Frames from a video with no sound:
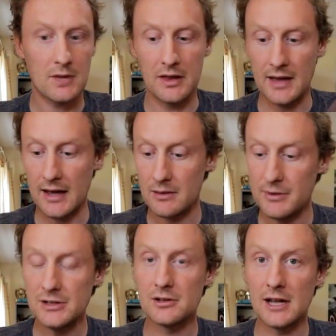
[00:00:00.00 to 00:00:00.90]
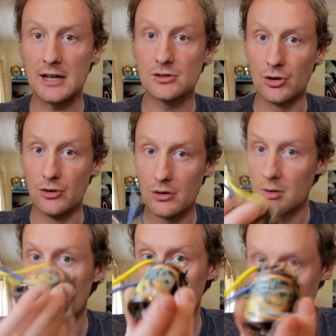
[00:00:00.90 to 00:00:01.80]
and then P2K2
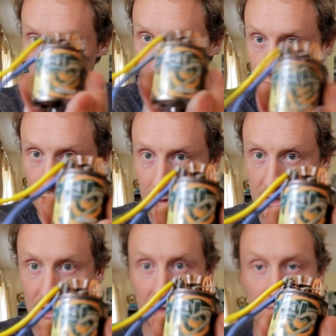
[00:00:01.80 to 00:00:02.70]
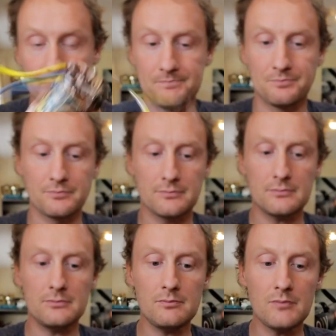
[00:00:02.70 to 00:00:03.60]
Pro, which is what this is.
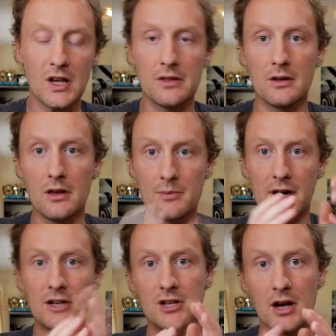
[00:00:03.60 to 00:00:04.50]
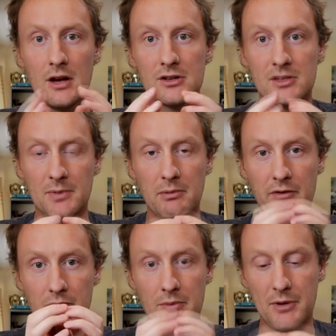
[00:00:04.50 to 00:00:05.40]
The other branch simply
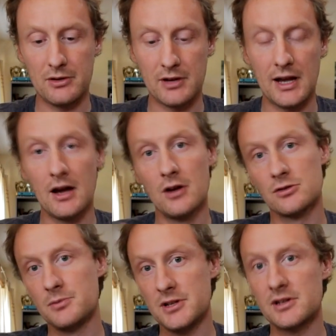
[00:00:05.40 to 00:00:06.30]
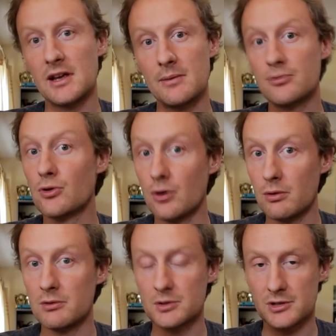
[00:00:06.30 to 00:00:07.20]
went from the P2K to the P2K
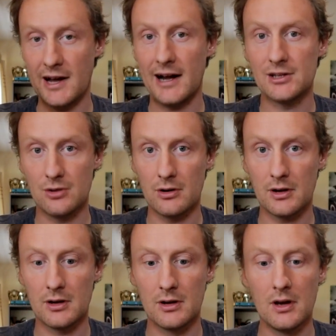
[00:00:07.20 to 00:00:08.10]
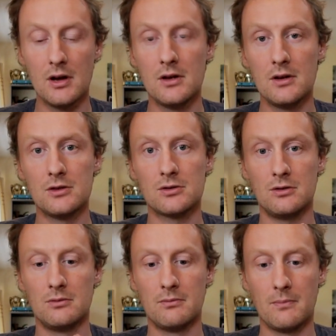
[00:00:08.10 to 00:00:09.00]
Pro, which was the high torque.
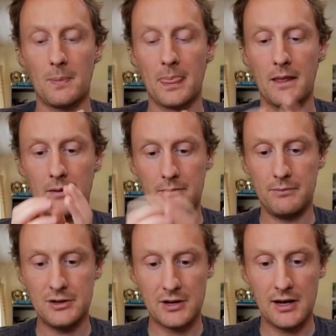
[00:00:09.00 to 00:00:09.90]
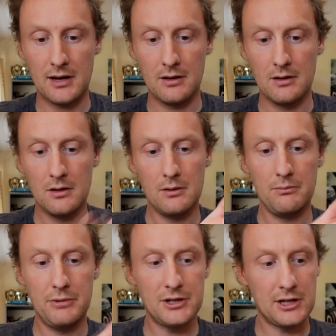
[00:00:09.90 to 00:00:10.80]
So P2K,
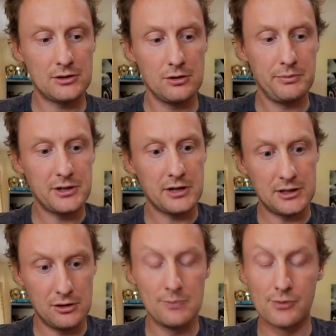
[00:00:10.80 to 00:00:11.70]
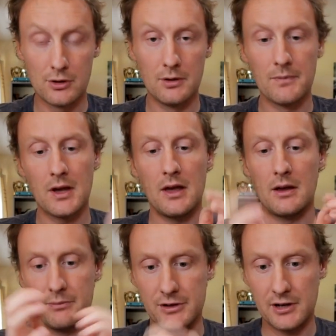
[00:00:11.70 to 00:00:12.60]
P2K2, P2K2 Pro,
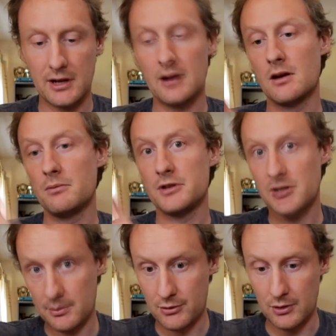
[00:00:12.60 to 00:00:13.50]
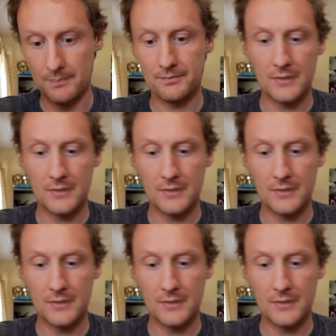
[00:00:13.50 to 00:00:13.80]
then P2K, P2K Pro.